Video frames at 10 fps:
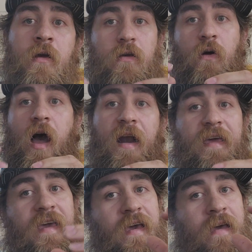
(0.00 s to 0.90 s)
You got to
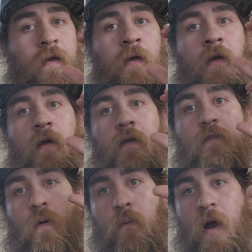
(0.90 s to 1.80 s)
get
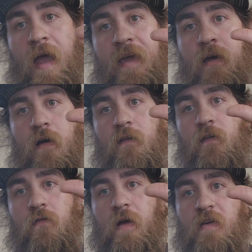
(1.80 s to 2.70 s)
the right
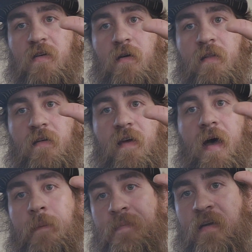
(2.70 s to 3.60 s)
concentration on the
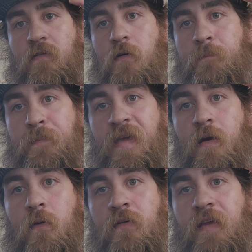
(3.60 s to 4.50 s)
top. That's your
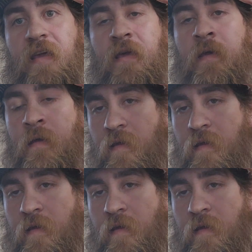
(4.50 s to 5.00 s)
BOD.